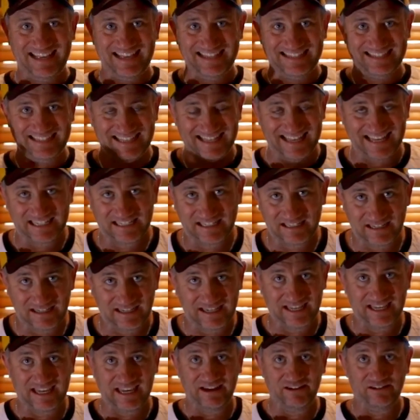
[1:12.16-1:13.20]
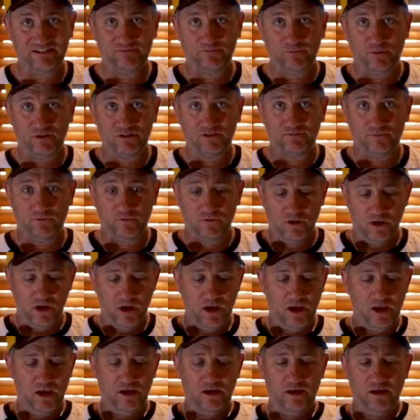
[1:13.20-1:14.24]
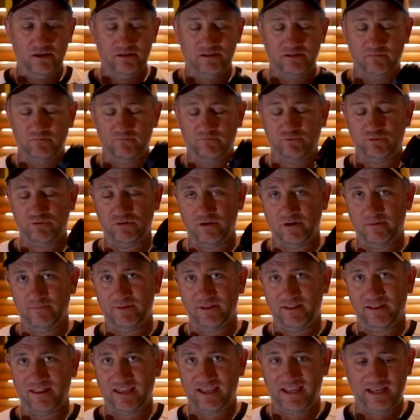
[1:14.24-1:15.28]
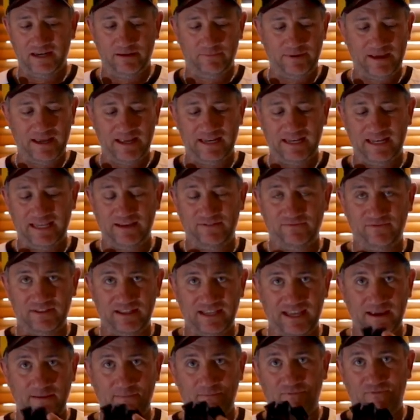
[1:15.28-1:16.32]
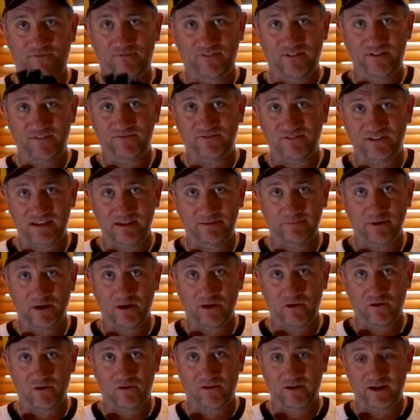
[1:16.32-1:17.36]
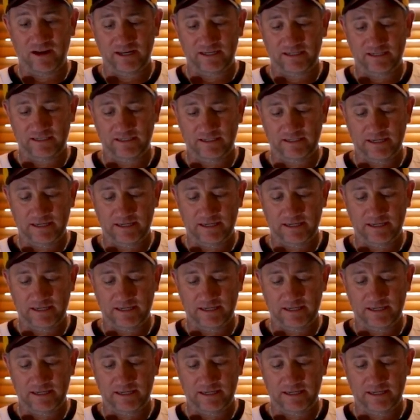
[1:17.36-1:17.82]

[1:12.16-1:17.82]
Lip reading: as less gear as possible. So I'm probably thinking about leaving the M50 behind.